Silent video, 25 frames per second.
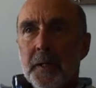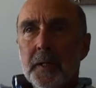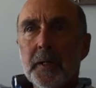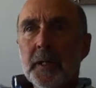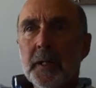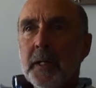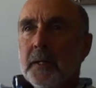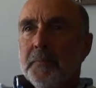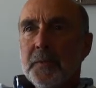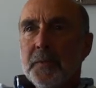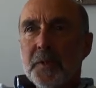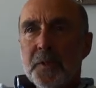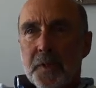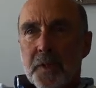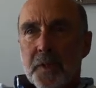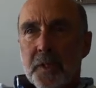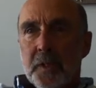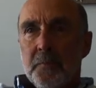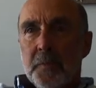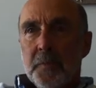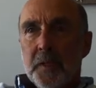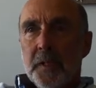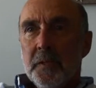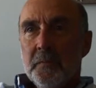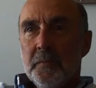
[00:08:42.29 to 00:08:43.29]
came to
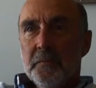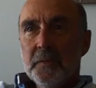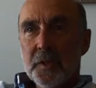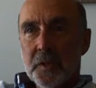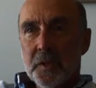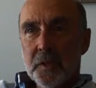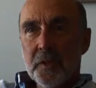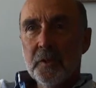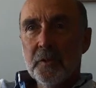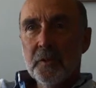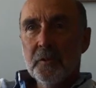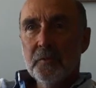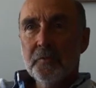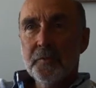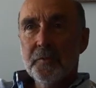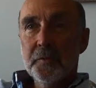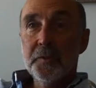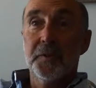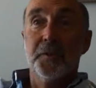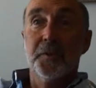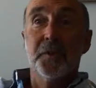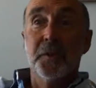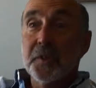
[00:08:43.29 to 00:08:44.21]
see me himself and